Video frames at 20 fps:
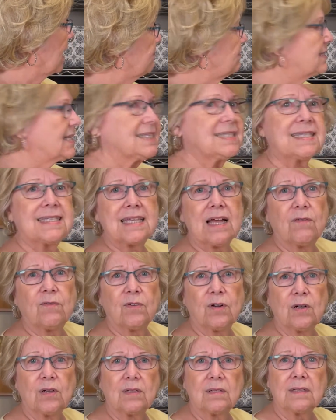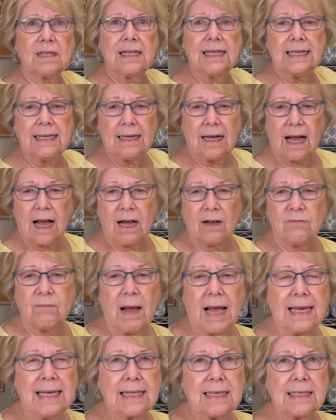done several of
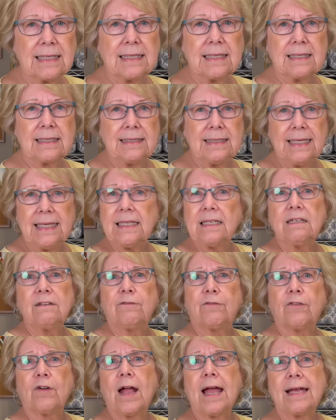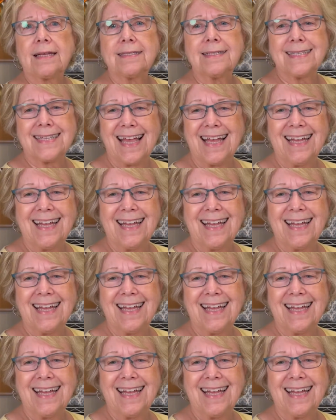my little knitted friends